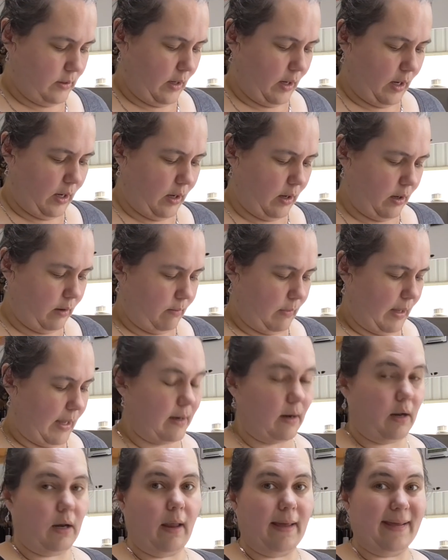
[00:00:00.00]

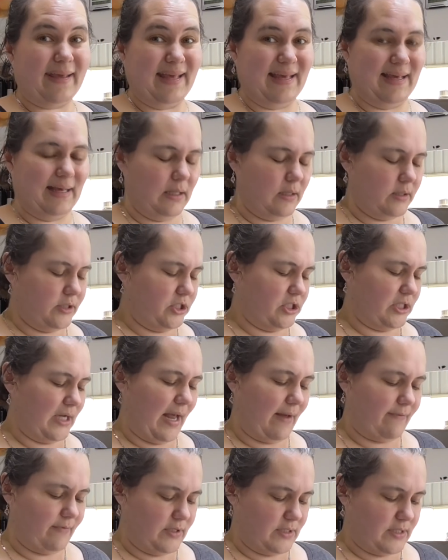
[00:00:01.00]
and I like English
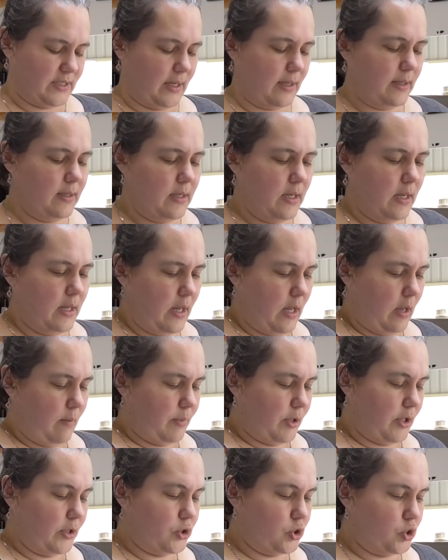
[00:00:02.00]
lavender,
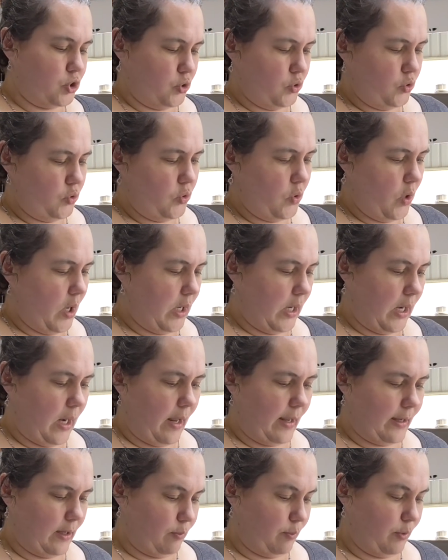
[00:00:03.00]
but I do
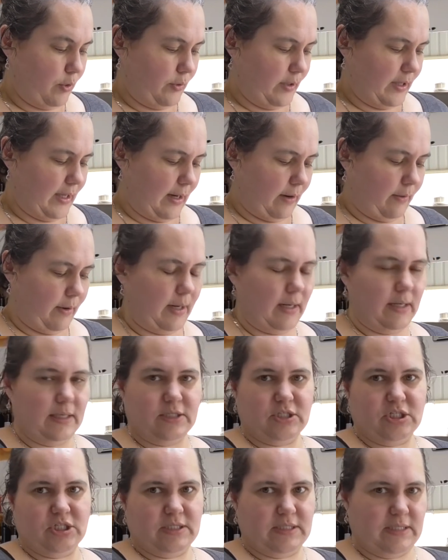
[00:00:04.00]
like Bulgarian.
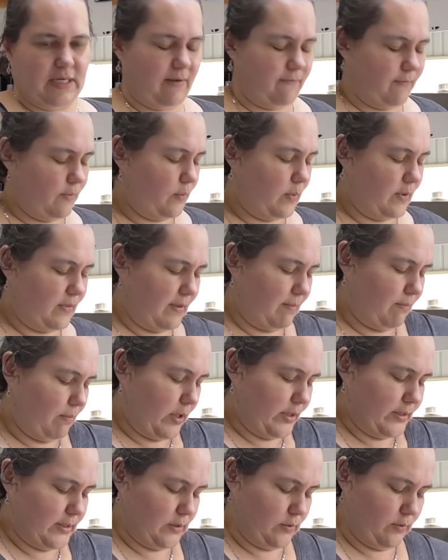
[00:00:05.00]
It's just never within
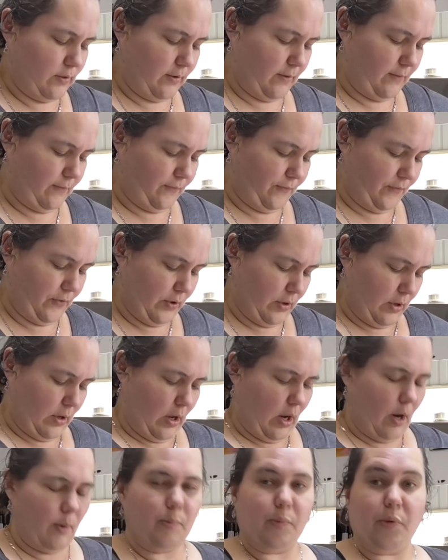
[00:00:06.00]
my sort of
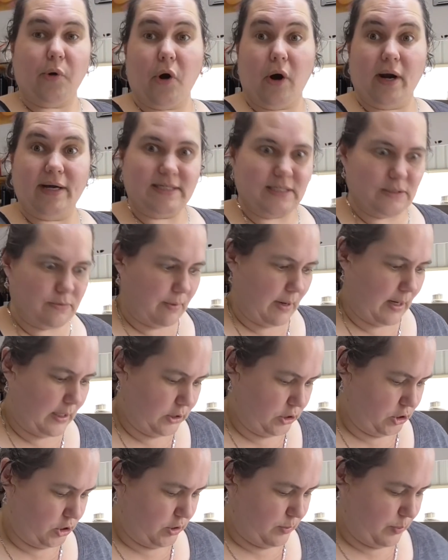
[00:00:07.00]
price
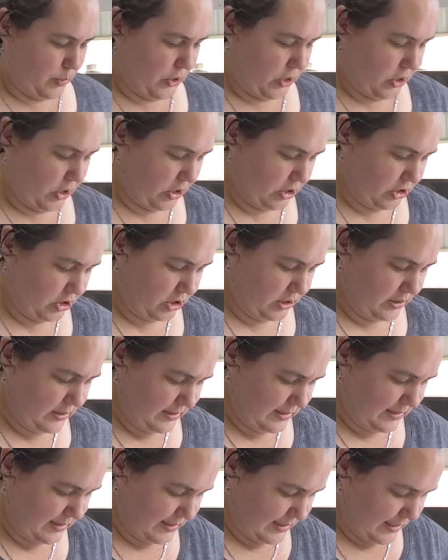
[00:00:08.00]
range to
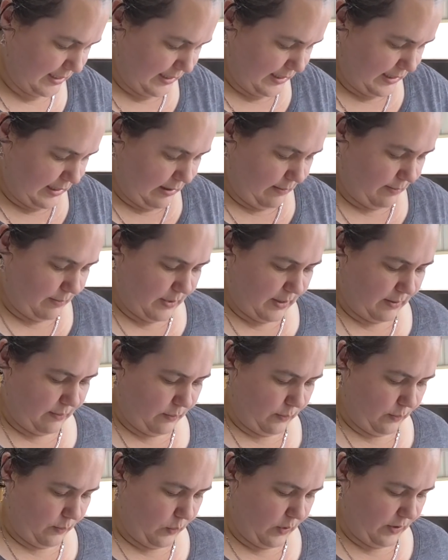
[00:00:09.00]
purchase, but
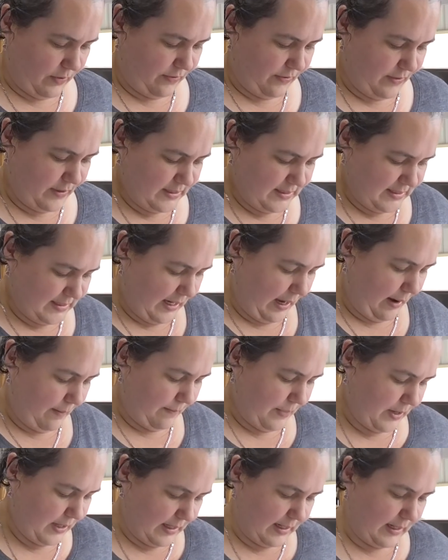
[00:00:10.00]
with this
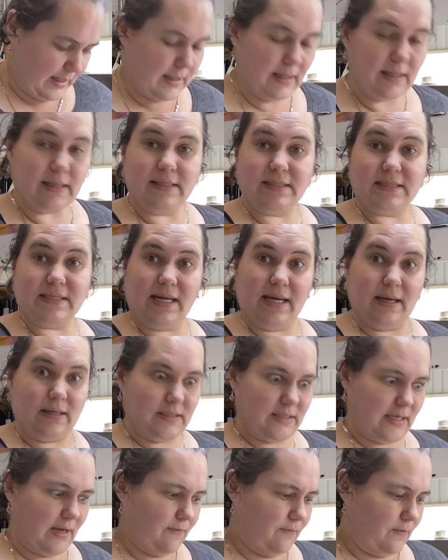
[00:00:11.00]
company it is now
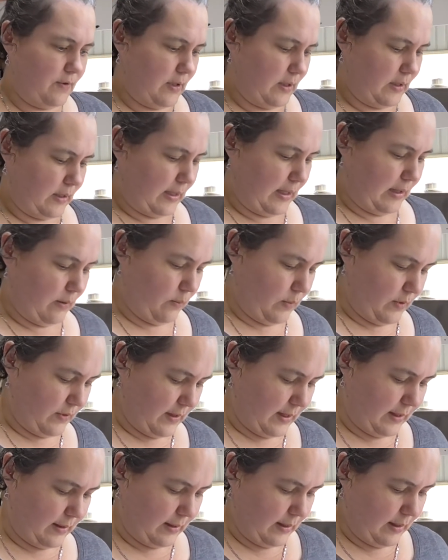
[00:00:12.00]
definitely
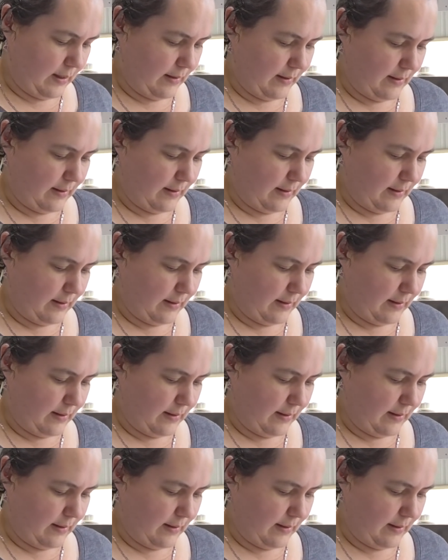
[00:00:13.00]
within